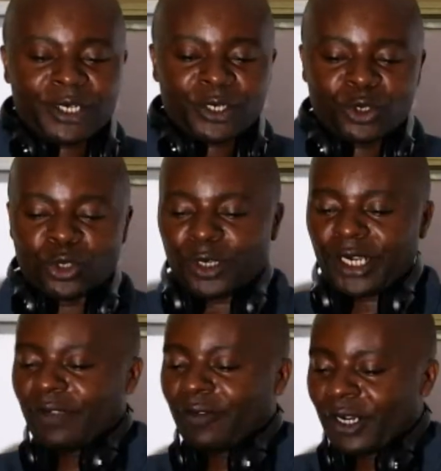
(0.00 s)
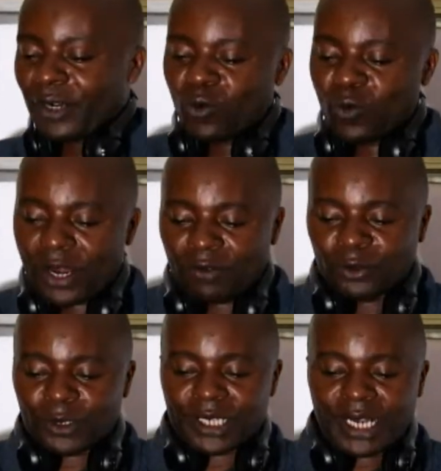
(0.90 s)
to join. If you are one of
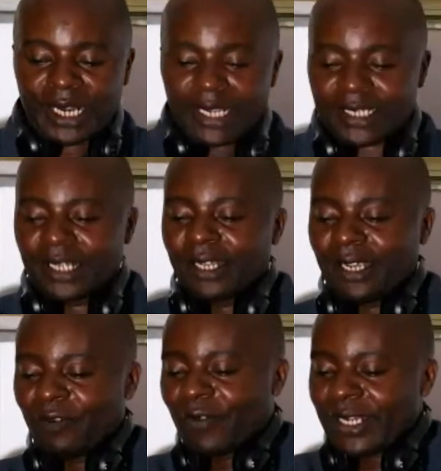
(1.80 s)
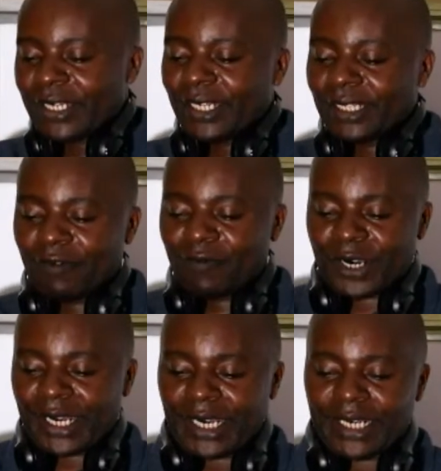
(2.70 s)
those guys inviting their
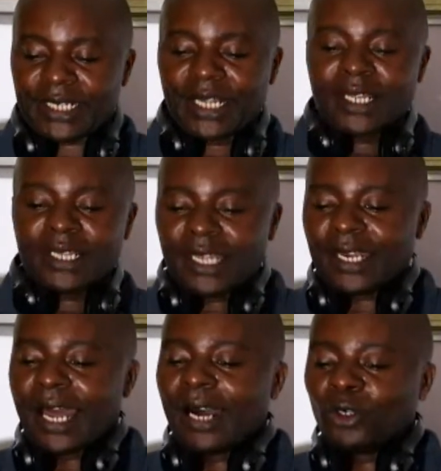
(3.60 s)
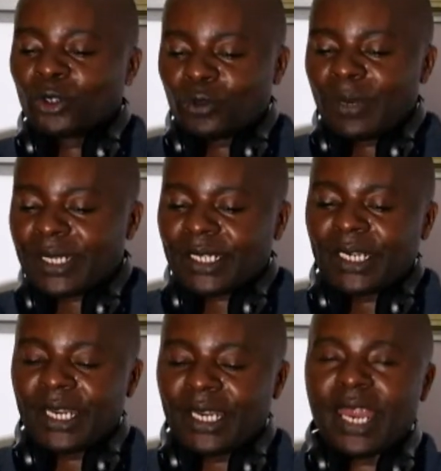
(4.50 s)
friends, then
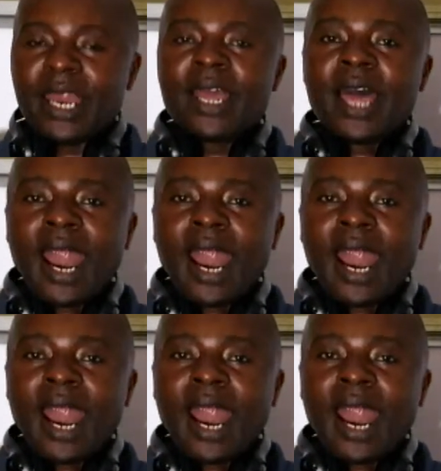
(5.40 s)
automatically